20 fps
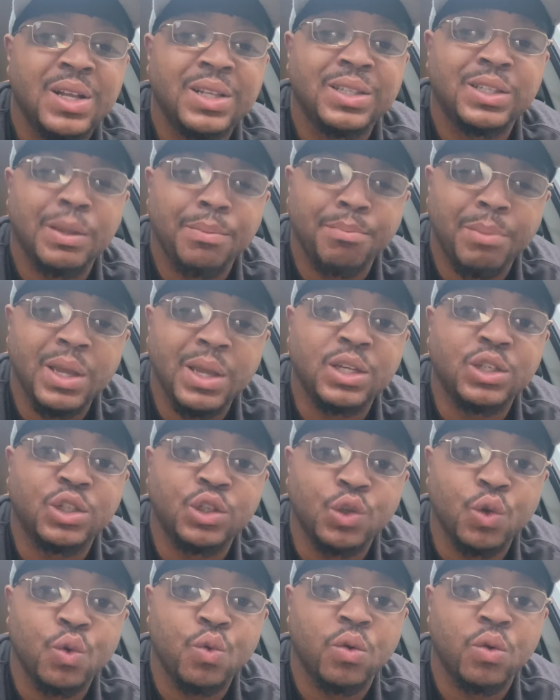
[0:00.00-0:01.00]
to make
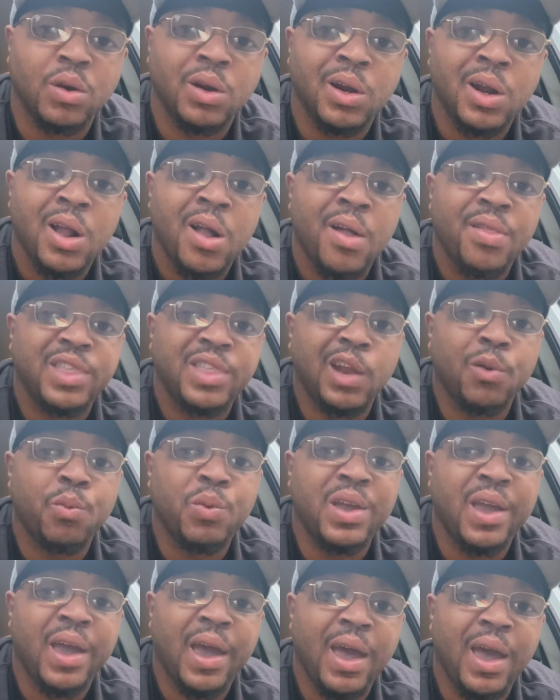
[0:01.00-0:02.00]
sure that
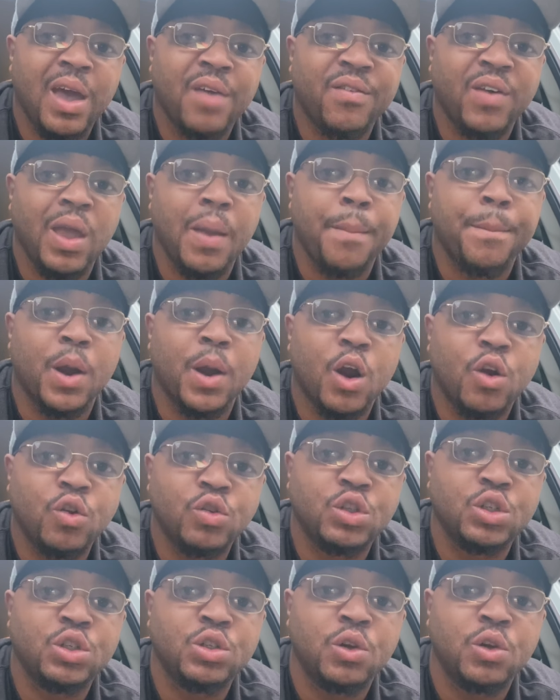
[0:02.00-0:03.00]
we have a
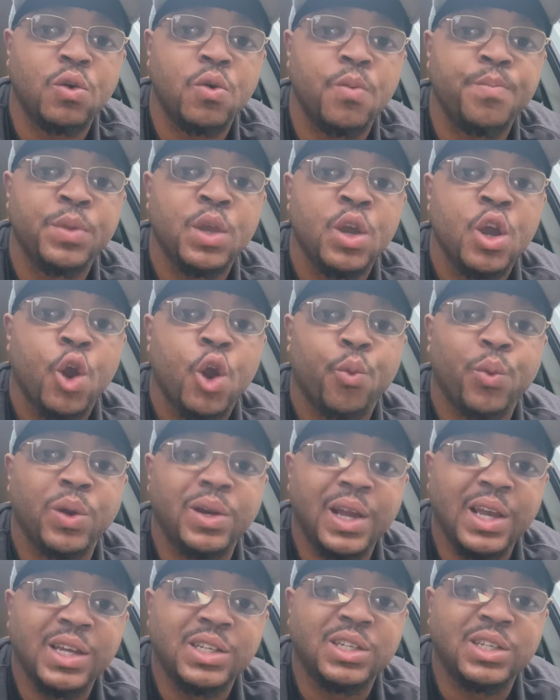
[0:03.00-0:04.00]
personal
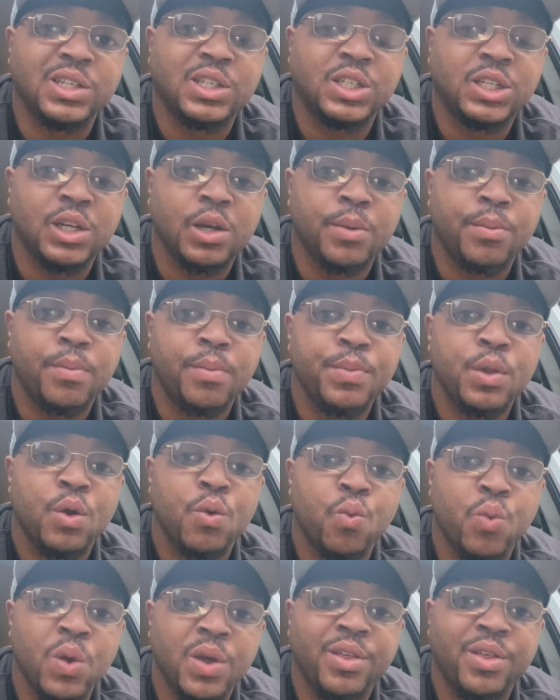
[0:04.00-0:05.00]
relationship
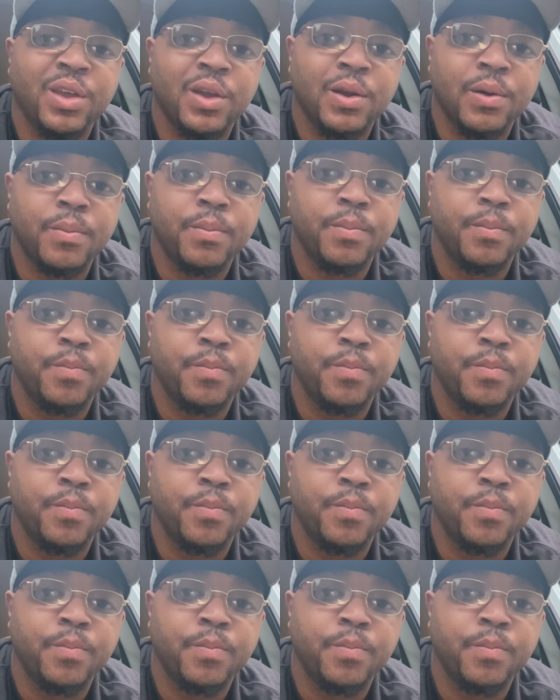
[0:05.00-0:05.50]
with Him.